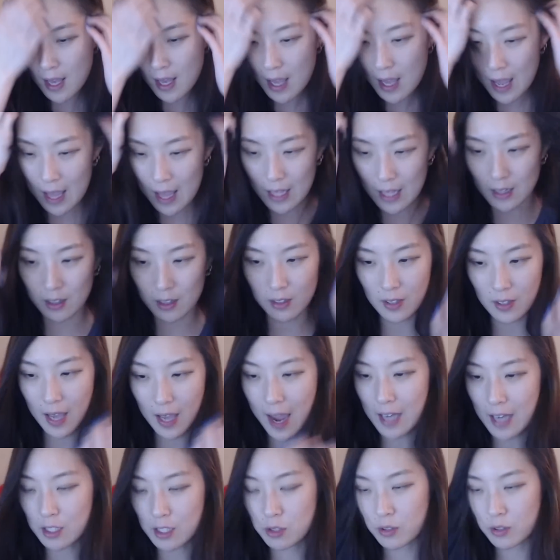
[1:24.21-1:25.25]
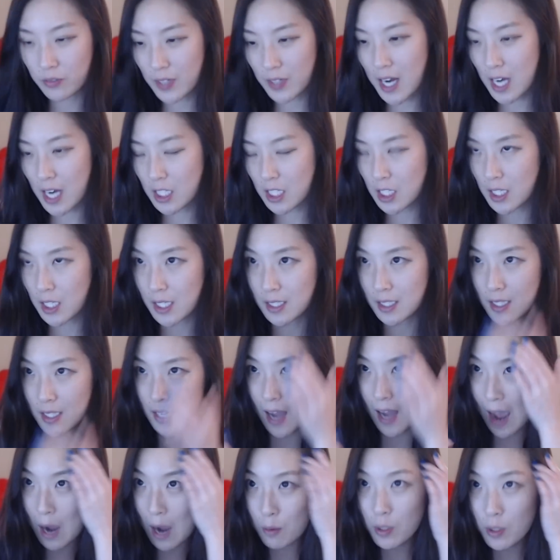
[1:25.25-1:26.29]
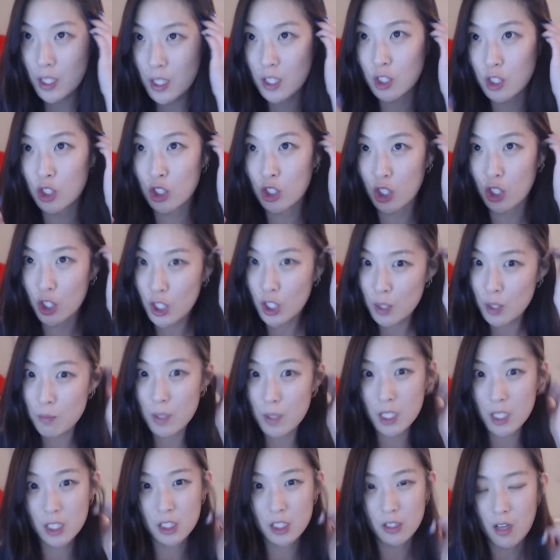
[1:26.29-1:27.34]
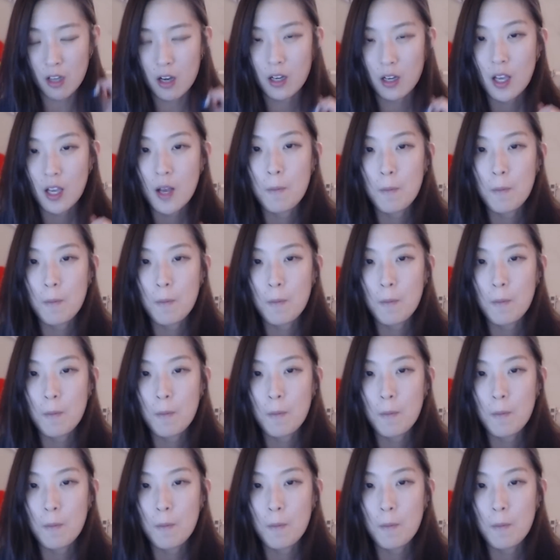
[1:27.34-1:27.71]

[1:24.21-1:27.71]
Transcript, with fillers: and the actual reaction, it's an hour and 30 minutes long.